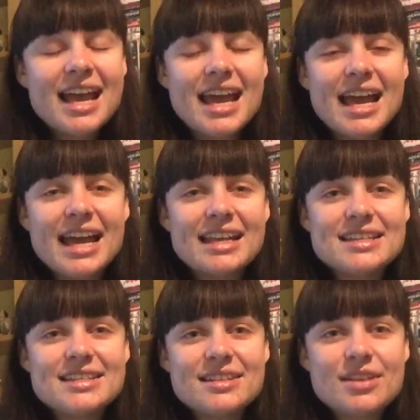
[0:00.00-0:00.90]

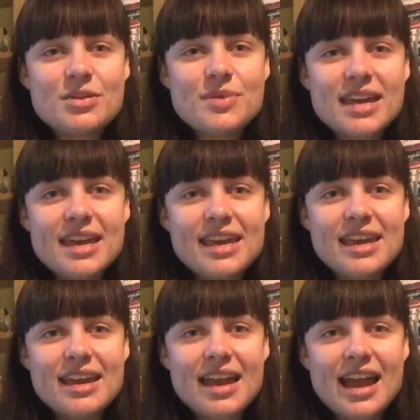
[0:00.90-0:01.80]
and that
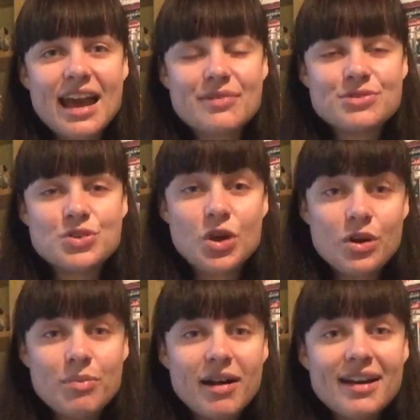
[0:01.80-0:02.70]
we have to
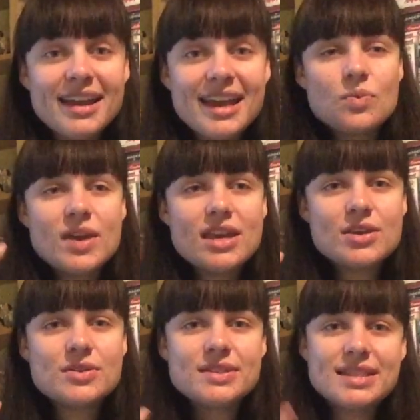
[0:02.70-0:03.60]
go by. We
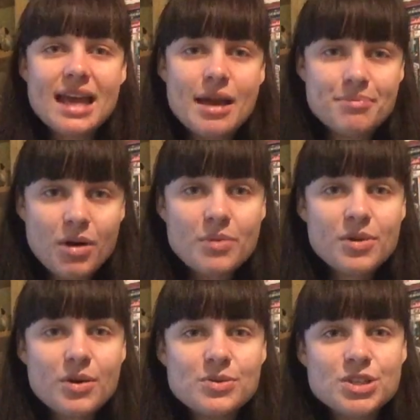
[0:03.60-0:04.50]
use pop
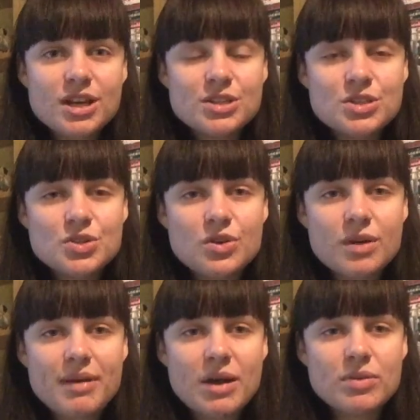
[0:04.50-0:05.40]
culture to talk
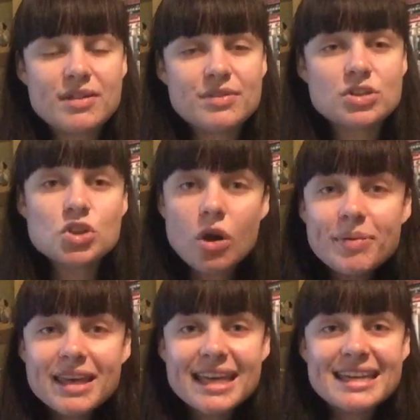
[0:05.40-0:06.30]
about whatever the
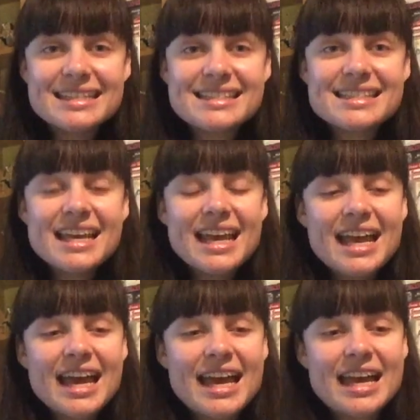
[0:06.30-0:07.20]
topic is,
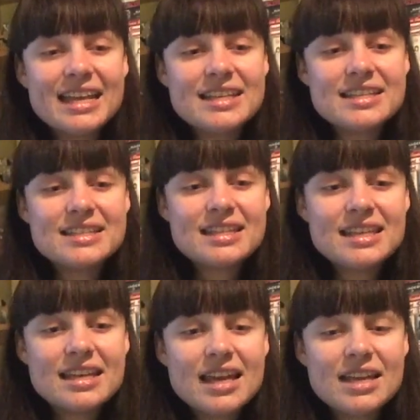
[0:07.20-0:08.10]
and
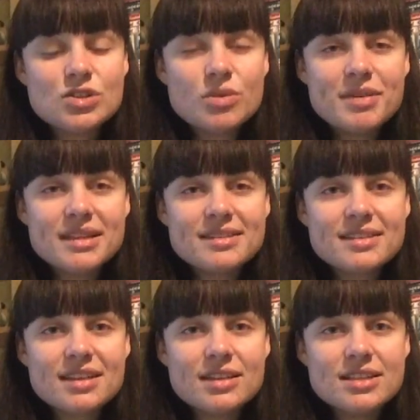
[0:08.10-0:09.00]
topics
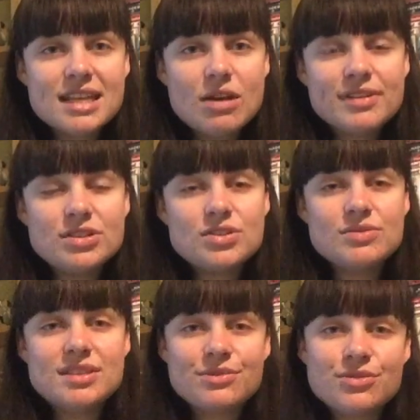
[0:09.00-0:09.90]
can delve into
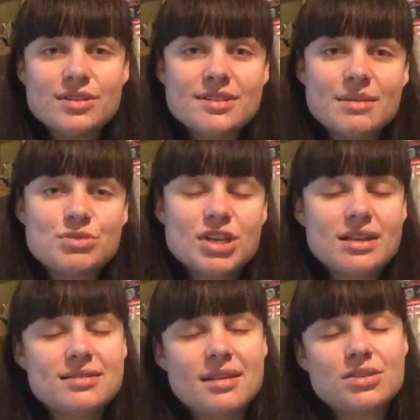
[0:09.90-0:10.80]
different
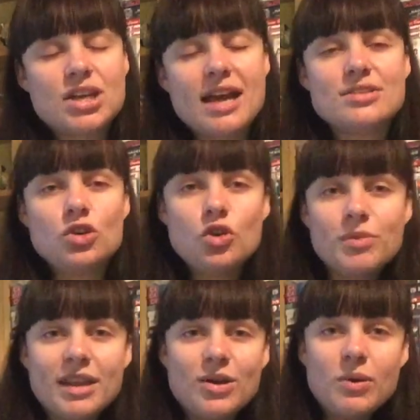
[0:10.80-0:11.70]
subjects such as
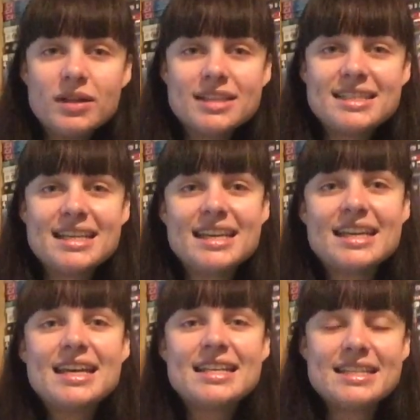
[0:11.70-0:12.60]
human
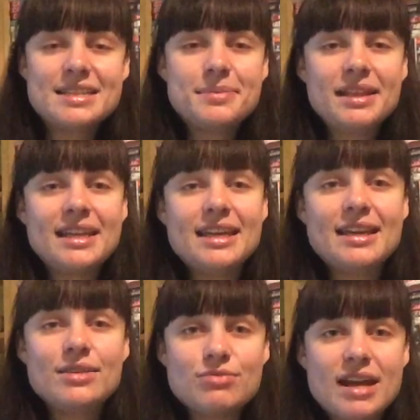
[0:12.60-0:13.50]
equality,
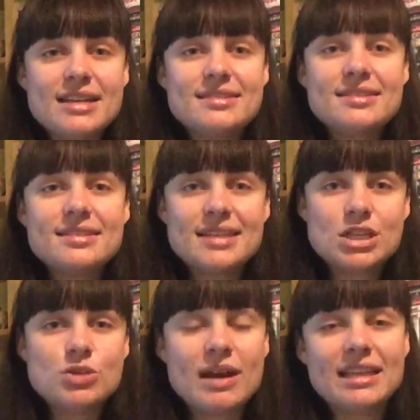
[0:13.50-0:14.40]
disability, race,
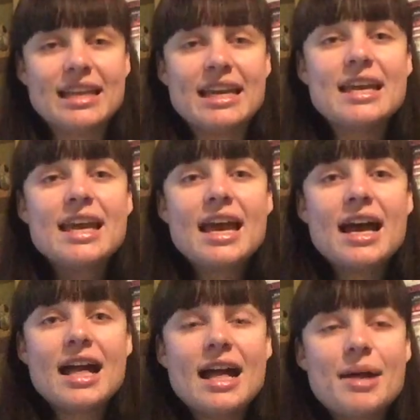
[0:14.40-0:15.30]
sexuality,
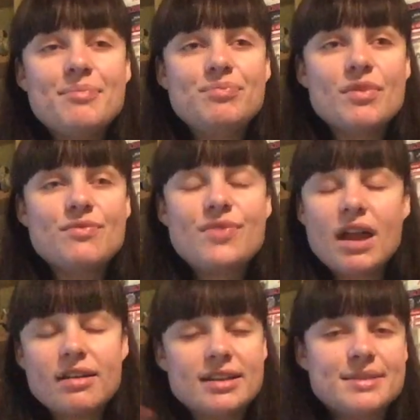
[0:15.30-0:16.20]

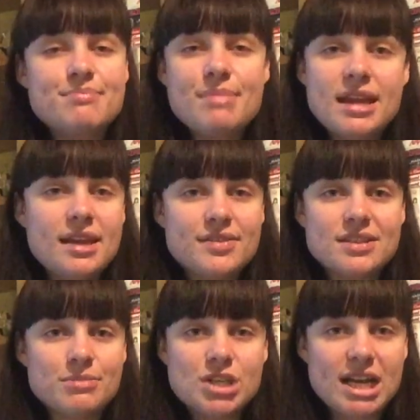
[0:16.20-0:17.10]
many other
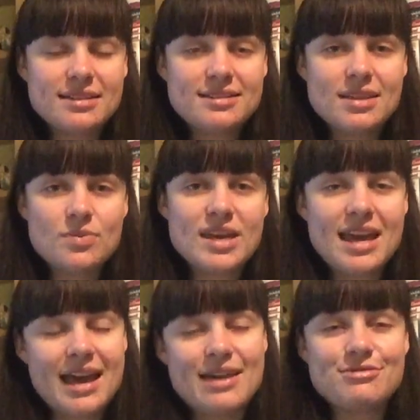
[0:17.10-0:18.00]
subjects that we
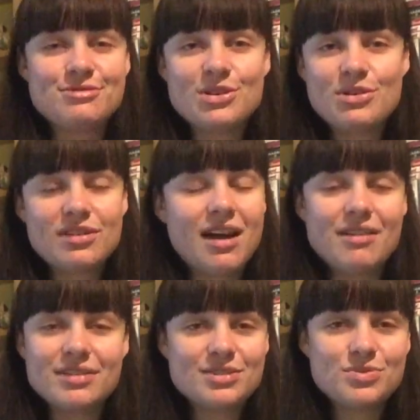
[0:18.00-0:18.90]
have not
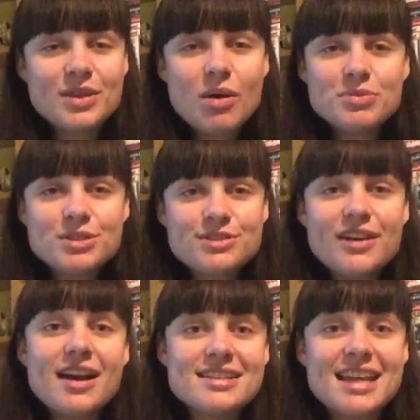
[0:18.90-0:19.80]
covered. The options
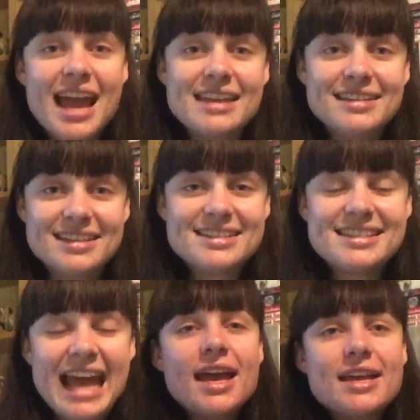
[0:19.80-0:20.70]
for us are
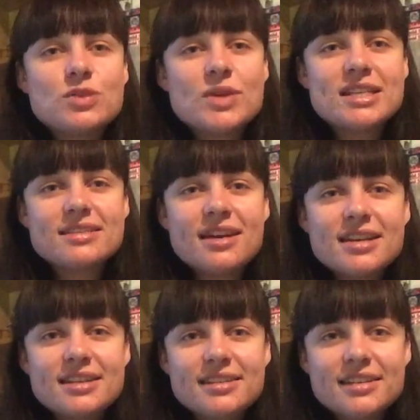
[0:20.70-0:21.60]
endless, and we
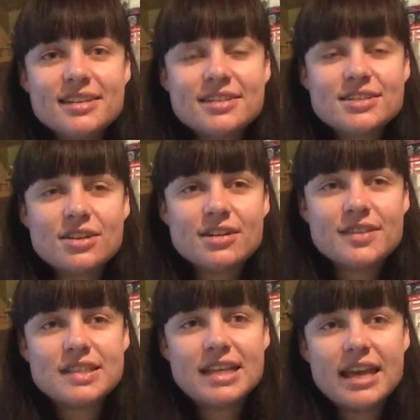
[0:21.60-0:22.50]
decided that at the start
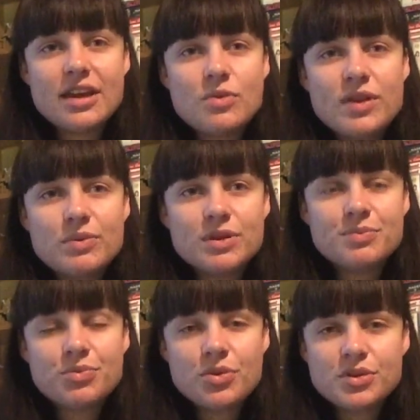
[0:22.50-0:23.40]
of this year we
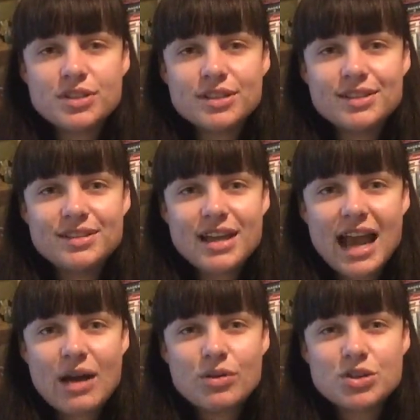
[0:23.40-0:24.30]
would broaden
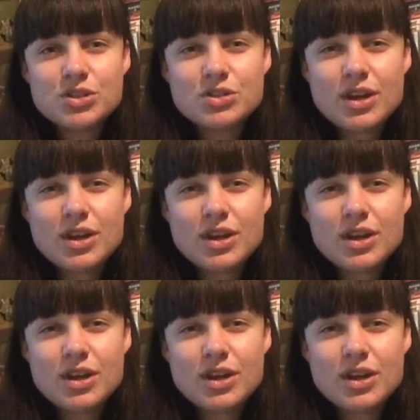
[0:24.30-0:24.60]
our